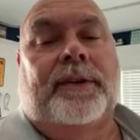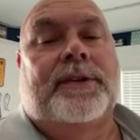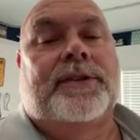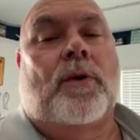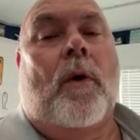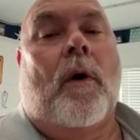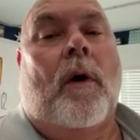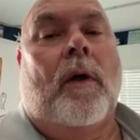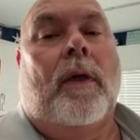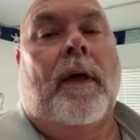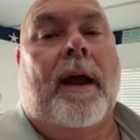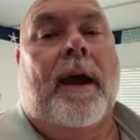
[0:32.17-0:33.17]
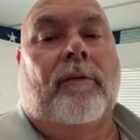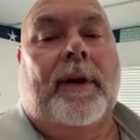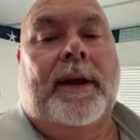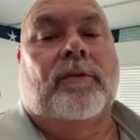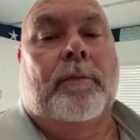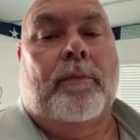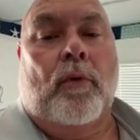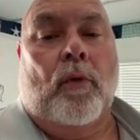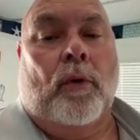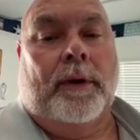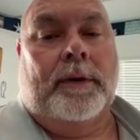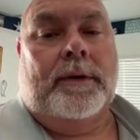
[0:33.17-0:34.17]
this call, I ran a
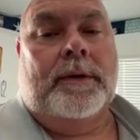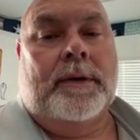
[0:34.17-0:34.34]
report